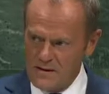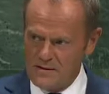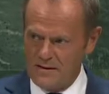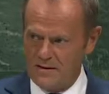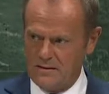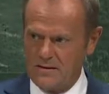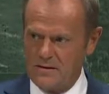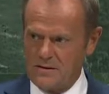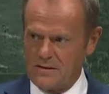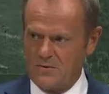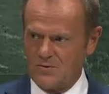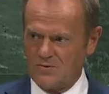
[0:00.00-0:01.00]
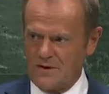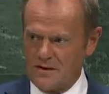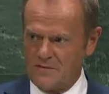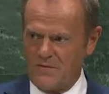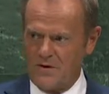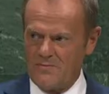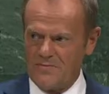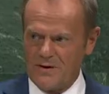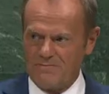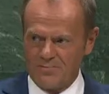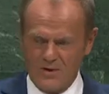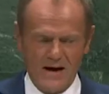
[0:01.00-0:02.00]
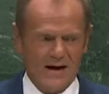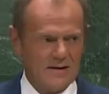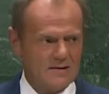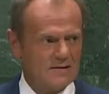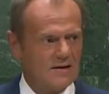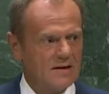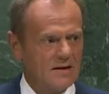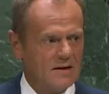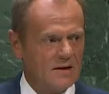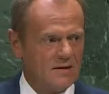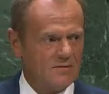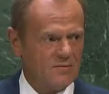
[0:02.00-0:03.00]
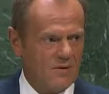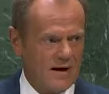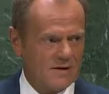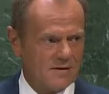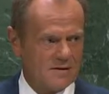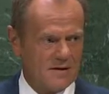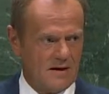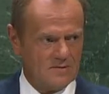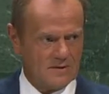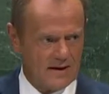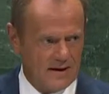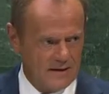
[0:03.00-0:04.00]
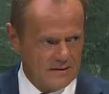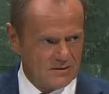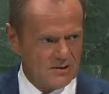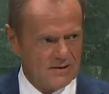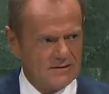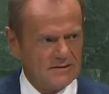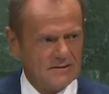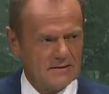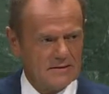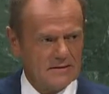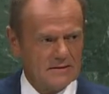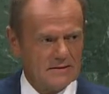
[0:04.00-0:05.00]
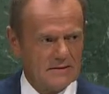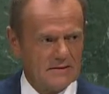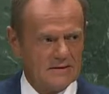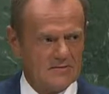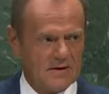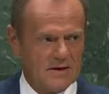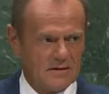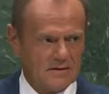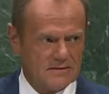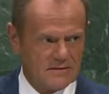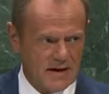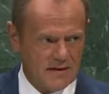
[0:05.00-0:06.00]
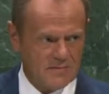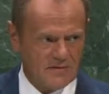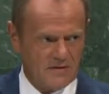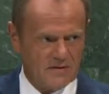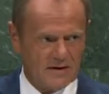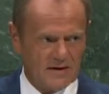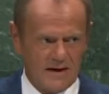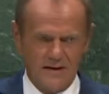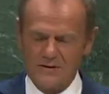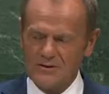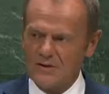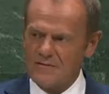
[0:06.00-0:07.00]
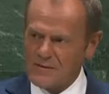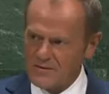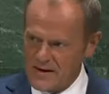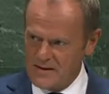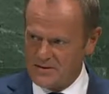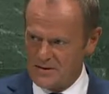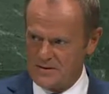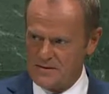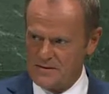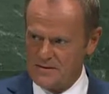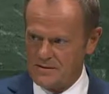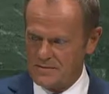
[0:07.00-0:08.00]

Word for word: easy it is to transform the pride of one's own culture into a contempt for the culture of strangers.